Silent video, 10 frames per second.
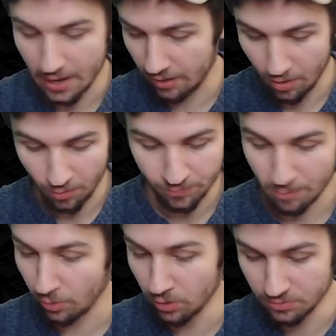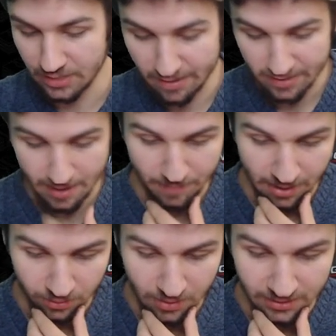don't know. The balloons can get
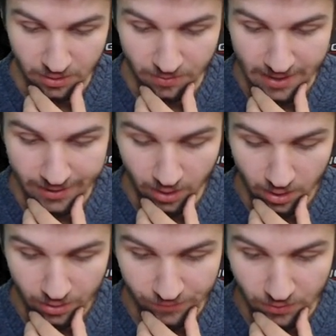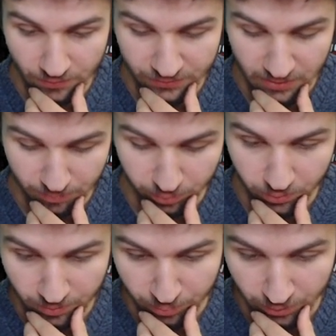big. You guys know that. Have you ever seen a
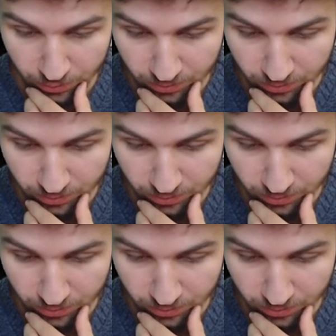balloon